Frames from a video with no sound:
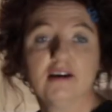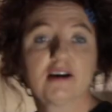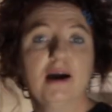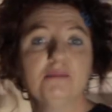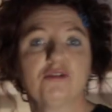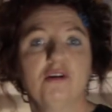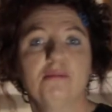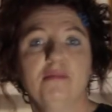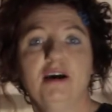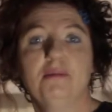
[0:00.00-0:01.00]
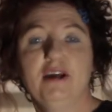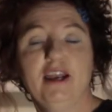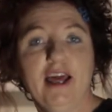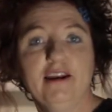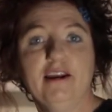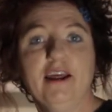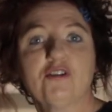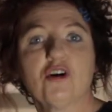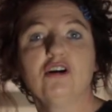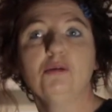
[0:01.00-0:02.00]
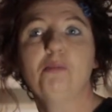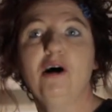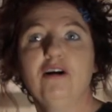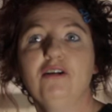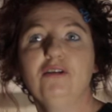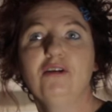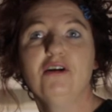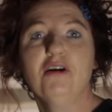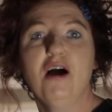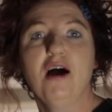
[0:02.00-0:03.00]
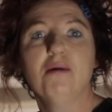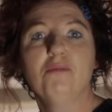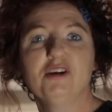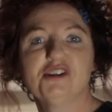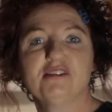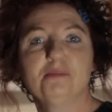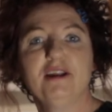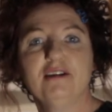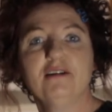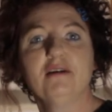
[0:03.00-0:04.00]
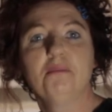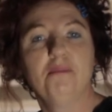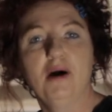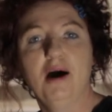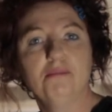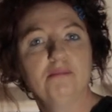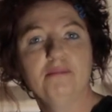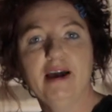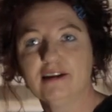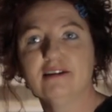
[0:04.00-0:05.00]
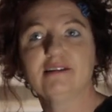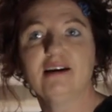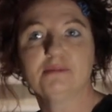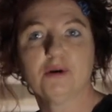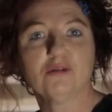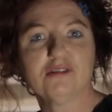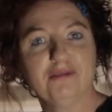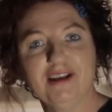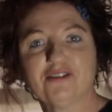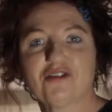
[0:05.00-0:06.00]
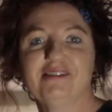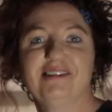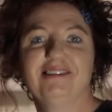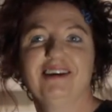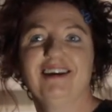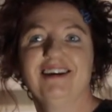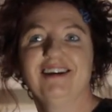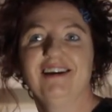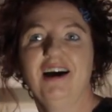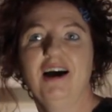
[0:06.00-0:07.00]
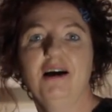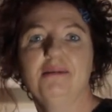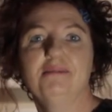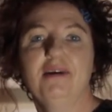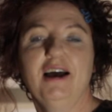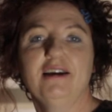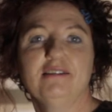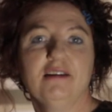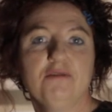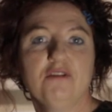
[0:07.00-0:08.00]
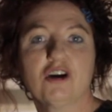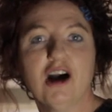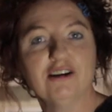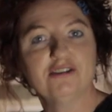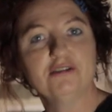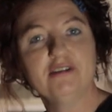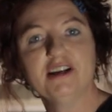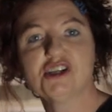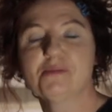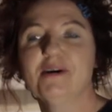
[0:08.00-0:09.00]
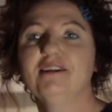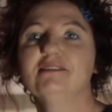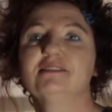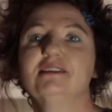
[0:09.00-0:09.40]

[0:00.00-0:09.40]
comes from um, an electrical pole, um, which has been um, magnetized because of electricity. Um, and if you go to Richmond